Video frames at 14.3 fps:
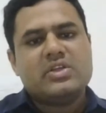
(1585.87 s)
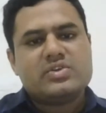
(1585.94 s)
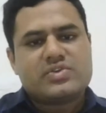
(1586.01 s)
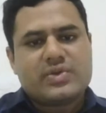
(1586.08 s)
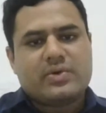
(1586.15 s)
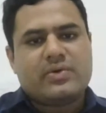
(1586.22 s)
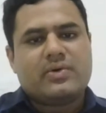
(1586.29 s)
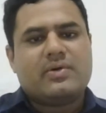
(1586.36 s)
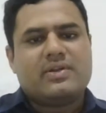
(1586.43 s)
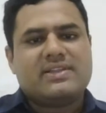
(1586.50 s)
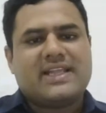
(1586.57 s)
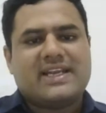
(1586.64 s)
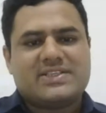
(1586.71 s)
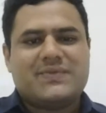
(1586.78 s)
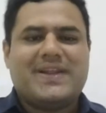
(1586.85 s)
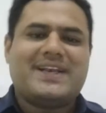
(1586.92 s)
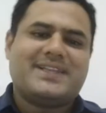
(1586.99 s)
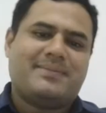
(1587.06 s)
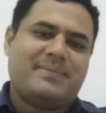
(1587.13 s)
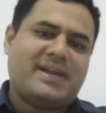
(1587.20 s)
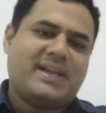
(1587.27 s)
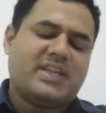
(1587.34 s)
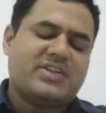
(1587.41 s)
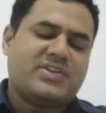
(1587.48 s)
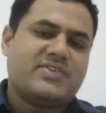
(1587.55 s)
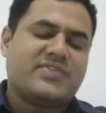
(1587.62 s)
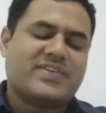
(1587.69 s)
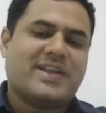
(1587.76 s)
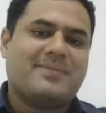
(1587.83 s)
So that's where the
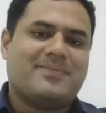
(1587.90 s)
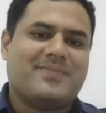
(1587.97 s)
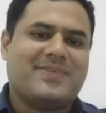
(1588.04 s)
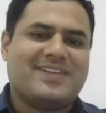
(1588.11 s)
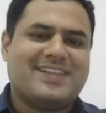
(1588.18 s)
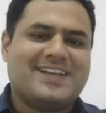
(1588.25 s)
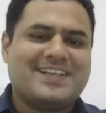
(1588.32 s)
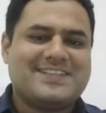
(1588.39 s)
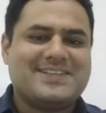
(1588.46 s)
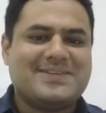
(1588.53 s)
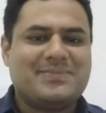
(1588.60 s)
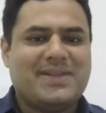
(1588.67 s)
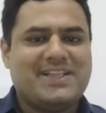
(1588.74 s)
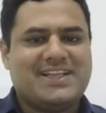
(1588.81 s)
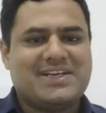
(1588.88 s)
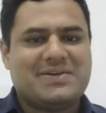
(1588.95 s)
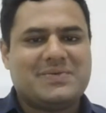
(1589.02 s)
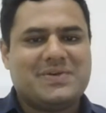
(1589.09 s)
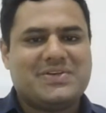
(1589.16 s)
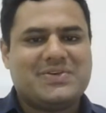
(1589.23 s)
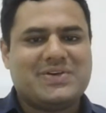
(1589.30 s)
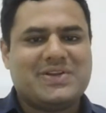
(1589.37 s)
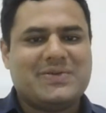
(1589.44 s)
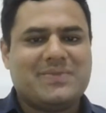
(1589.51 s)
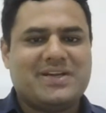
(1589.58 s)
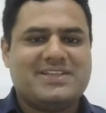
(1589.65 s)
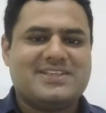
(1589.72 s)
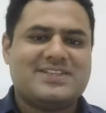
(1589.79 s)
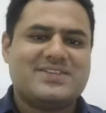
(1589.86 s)
medications come. That doesn't mean that we should give
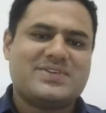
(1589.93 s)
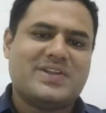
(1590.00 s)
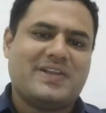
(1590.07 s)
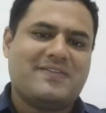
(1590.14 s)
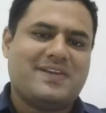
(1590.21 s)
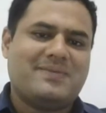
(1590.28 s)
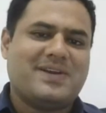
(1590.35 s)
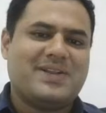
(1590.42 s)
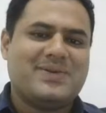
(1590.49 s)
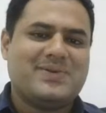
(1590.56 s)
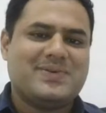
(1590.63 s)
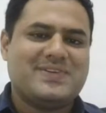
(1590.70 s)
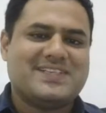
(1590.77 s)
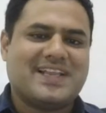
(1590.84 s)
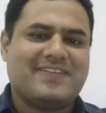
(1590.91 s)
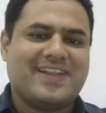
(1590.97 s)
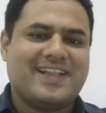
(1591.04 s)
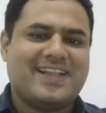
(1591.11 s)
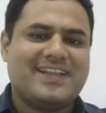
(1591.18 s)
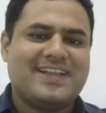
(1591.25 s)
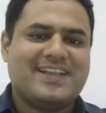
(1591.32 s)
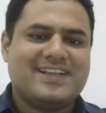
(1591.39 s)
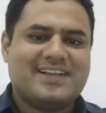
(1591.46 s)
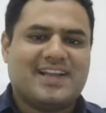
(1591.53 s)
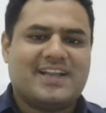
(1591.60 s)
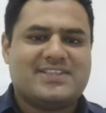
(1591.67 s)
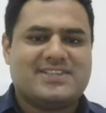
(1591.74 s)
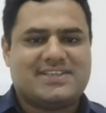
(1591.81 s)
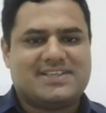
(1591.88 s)
medicines to everybody who is having
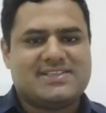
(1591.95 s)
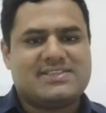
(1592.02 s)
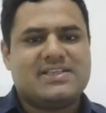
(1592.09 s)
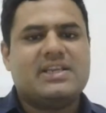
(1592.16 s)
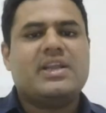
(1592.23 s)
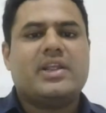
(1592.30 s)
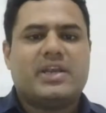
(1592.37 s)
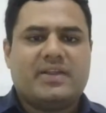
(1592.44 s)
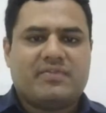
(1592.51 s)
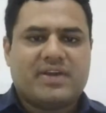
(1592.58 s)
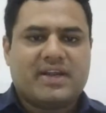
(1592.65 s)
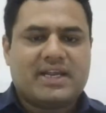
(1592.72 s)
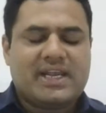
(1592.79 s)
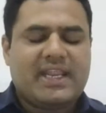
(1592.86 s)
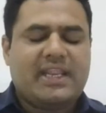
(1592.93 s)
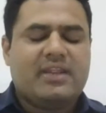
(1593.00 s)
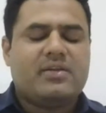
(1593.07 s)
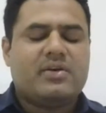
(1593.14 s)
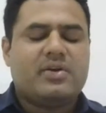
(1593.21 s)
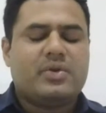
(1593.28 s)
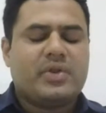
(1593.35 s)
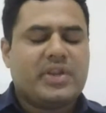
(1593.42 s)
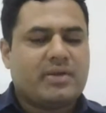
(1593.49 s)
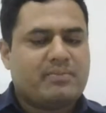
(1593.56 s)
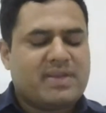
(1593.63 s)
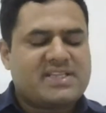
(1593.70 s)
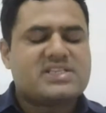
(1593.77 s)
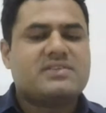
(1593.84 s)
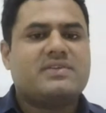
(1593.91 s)
high sugars. Definitely do your
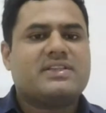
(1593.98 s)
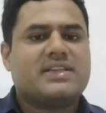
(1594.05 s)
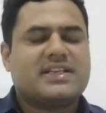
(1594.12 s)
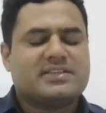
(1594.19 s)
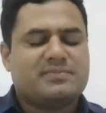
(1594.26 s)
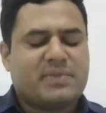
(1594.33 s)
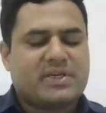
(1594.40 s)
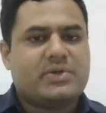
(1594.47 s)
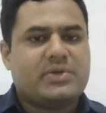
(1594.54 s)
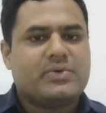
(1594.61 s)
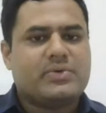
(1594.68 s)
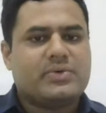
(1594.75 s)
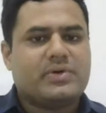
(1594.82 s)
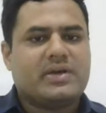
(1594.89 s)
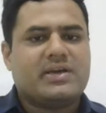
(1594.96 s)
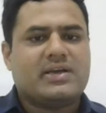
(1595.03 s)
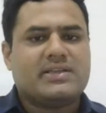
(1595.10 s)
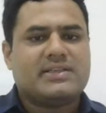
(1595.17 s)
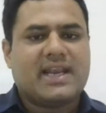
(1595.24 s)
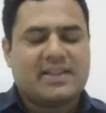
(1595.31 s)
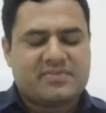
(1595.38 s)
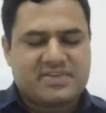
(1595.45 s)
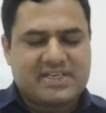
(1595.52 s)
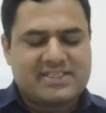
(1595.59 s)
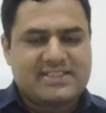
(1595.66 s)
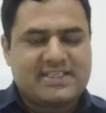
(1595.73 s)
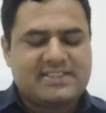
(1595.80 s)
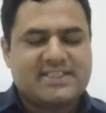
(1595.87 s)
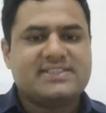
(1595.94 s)
best with respect to the lifestyle
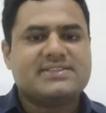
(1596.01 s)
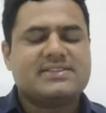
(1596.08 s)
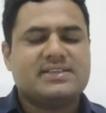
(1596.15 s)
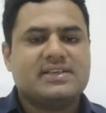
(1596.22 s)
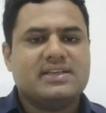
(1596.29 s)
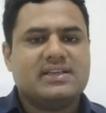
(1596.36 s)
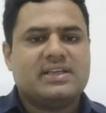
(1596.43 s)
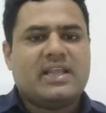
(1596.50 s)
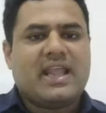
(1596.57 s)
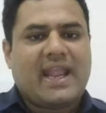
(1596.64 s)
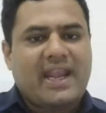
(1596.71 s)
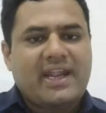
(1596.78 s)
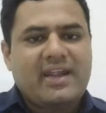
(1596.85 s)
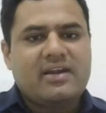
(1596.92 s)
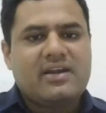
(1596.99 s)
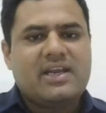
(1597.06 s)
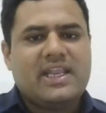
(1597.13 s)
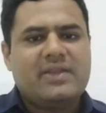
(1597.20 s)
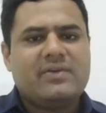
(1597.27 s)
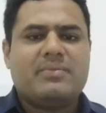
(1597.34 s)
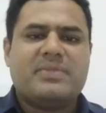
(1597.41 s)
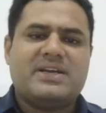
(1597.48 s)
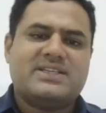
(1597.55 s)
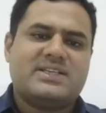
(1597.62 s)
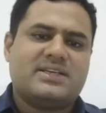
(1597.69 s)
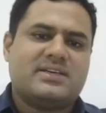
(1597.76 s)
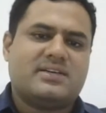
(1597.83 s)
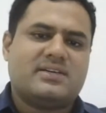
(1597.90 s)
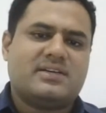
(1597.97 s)
changes, and leave the
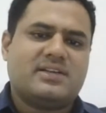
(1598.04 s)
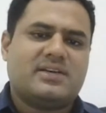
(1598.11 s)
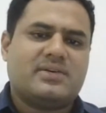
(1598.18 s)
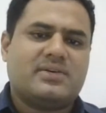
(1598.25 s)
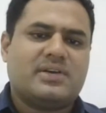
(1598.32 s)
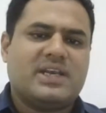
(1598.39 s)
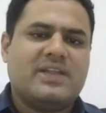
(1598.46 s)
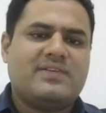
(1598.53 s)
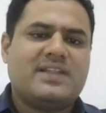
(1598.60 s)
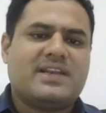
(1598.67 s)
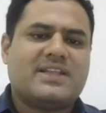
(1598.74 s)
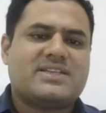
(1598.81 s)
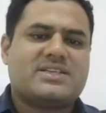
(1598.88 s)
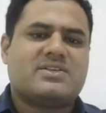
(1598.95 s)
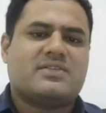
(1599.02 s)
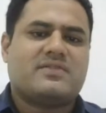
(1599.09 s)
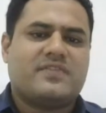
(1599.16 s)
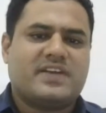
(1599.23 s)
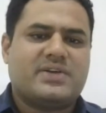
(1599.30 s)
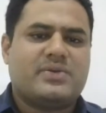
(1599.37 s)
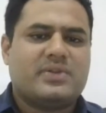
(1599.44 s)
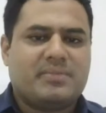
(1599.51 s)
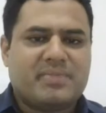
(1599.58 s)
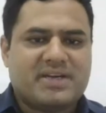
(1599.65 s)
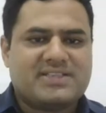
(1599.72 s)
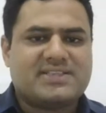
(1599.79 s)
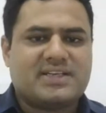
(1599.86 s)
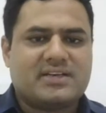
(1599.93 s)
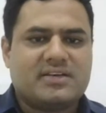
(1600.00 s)
medicine, leave the rest of it to the
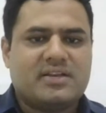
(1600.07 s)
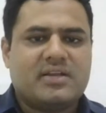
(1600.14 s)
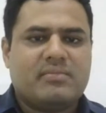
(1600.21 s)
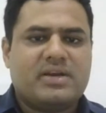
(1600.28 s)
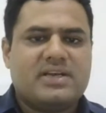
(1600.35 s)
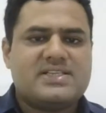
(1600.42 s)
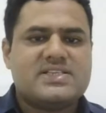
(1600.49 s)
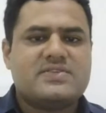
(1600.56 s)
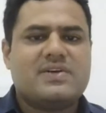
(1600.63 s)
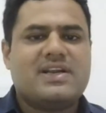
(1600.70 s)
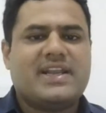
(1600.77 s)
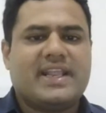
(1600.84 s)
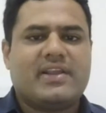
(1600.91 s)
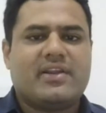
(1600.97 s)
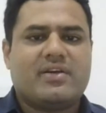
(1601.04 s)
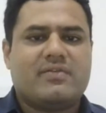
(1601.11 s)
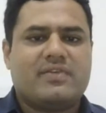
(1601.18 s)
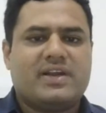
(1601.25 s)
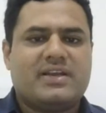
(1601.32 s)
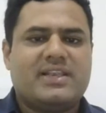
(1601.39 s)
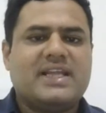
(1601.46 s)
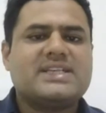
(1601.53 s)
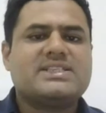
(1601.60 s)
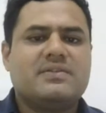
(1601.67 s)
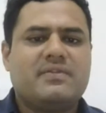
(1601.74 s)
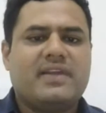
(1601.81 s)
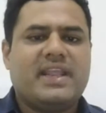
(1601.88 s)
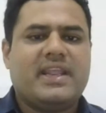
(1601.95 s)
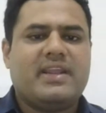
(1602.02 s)
medicine. Medicines will take care of it. That's the
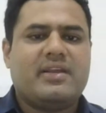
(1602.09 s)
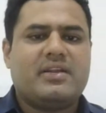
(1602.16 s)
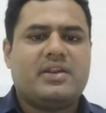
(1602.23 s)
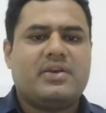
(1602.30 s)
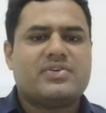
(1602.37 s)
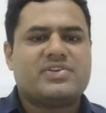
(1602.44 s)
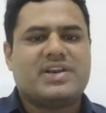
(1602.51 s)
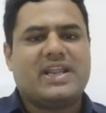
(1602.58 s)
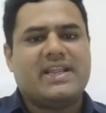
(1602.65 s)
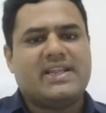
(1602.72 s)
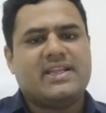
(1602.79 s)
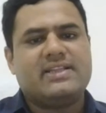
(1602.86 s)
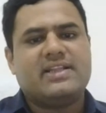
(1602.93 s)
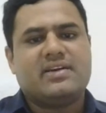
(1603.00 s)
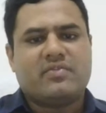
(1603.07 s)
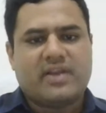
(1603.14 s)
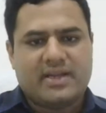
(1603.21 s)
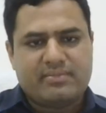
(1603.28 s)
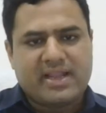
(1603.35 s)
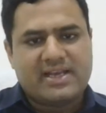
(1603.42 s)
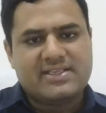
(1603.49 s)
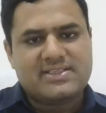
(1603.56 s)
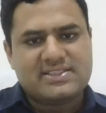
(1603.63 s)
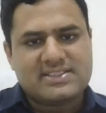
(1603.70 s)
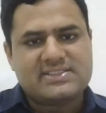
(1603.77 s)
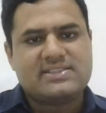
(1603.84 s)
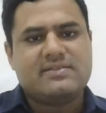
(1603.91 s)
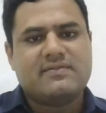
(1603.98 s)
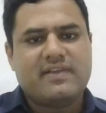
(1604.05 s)
way, striking that fine balance
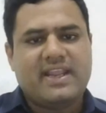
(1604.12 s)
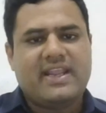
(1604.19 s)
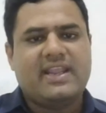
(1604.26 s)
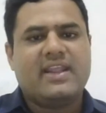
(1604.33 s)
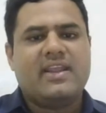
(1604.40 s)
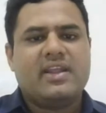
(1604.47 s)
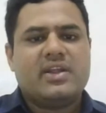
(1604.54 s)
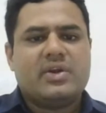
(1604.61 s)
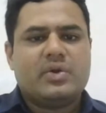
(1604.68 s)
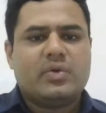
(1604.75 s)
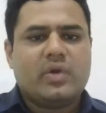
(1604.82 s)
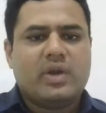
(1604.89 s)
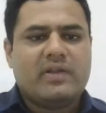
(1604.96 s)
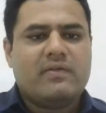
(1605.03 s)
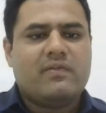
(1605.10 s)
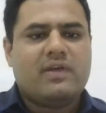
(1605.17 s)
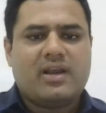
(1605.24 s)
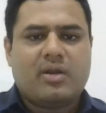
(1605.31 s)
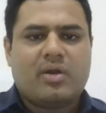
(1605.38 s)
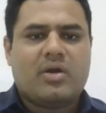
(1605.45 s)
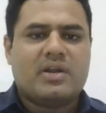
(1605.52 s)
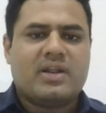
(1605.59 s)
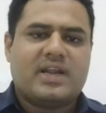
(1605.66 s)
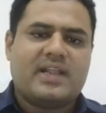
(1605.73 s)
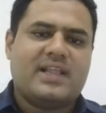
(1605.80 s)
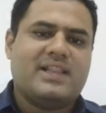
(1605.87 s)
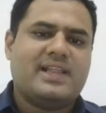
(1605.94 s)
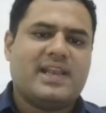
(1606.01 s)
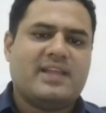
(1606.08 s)
is the way to live a long and
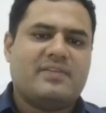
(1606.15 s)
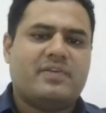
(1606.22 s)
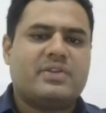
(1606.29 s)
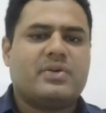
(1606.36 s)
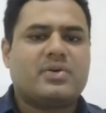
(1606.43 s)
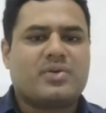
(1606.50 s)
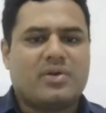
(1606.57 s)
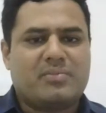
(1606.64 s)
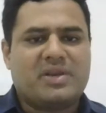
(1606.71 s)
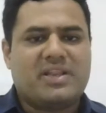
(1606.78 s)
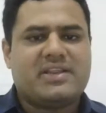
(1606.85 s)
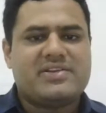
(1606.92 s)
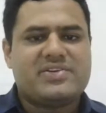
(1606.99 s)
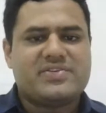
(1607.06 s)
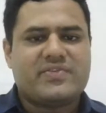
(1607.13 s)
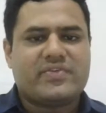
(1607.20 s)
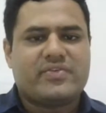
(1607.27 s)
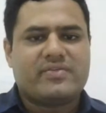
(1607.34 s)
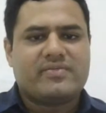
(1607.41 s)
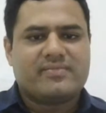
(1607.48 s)
healthy life without complications.